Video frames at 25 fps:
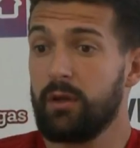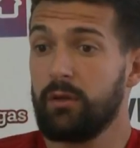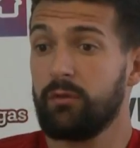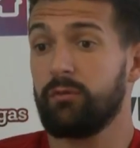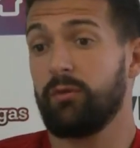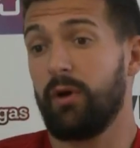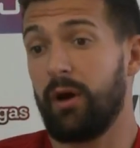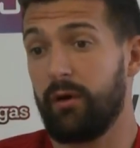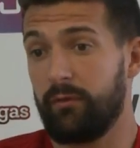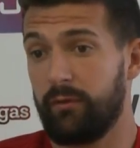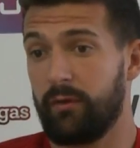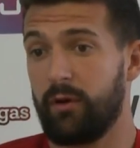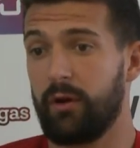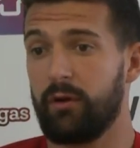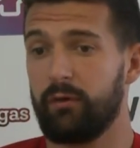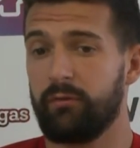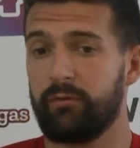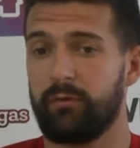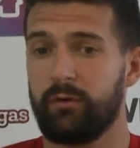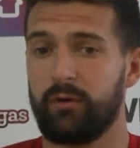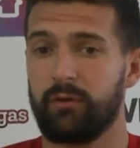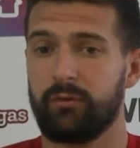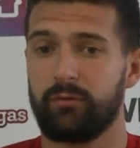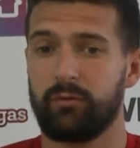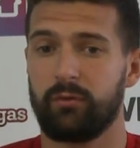to have our
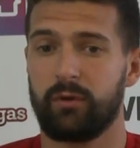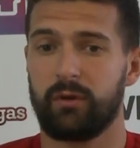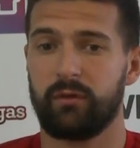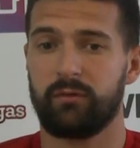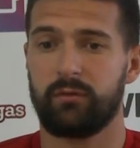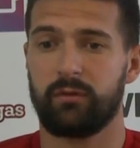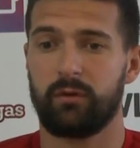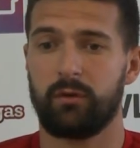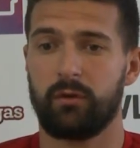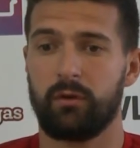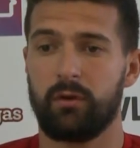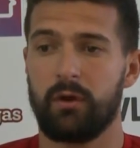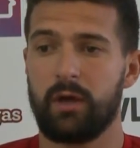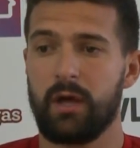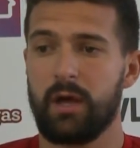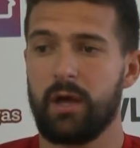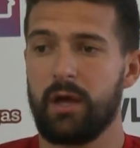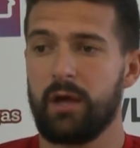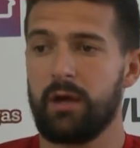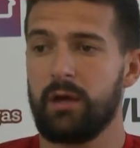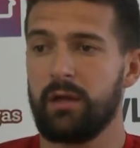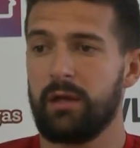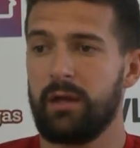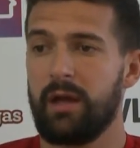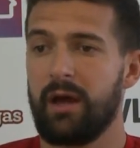first win. So
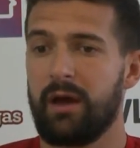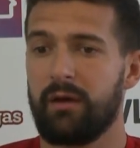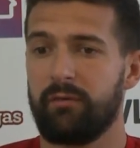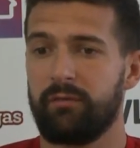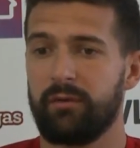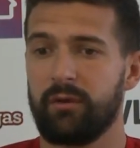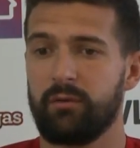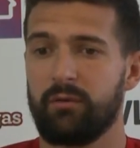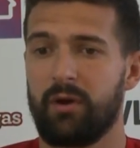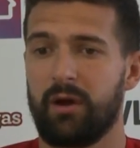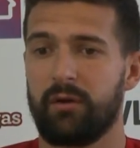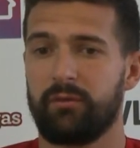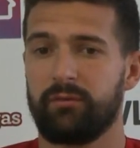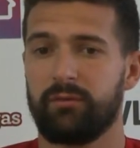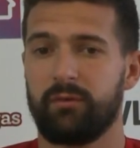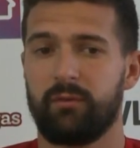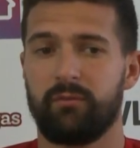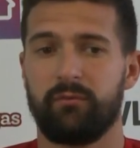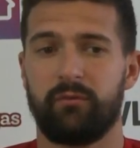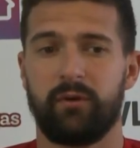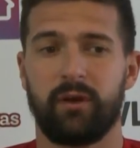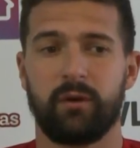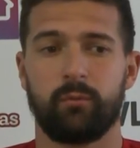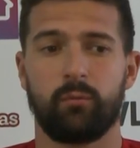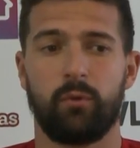yeah, I think we have
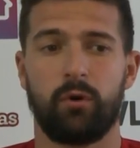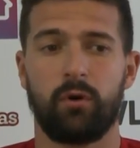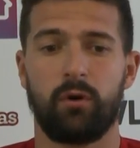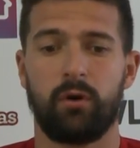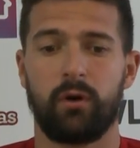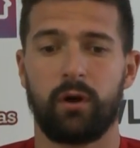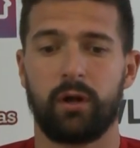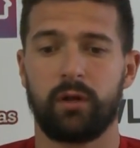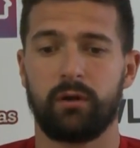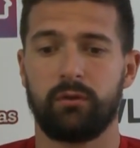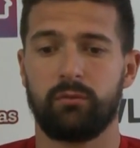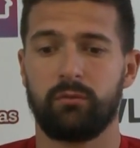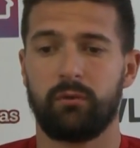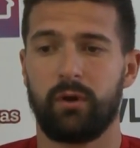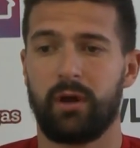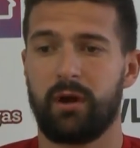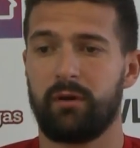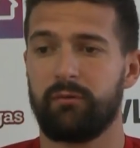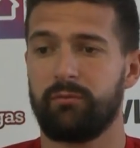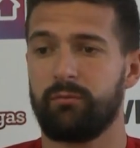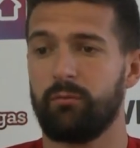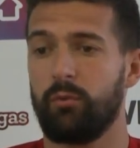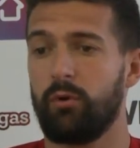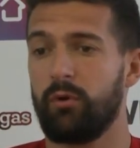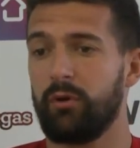something more, and we
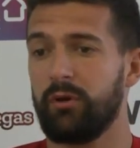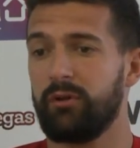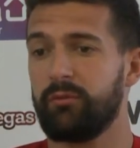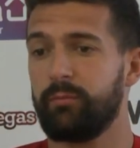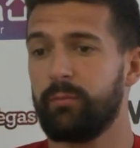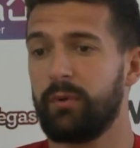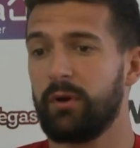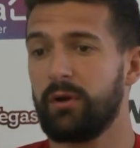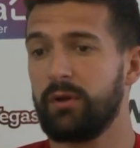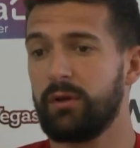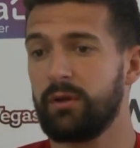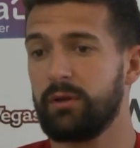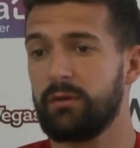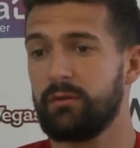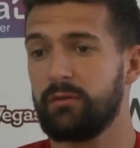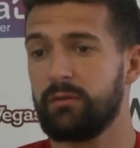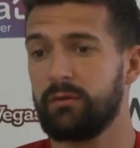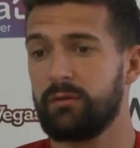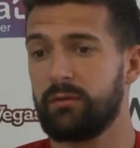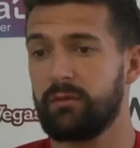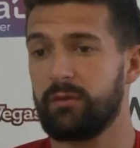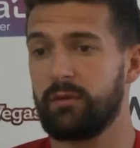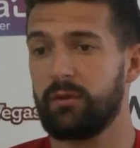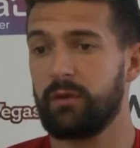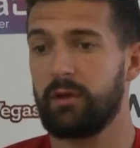have more
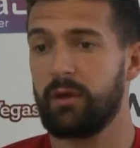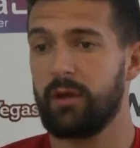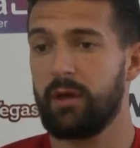experience.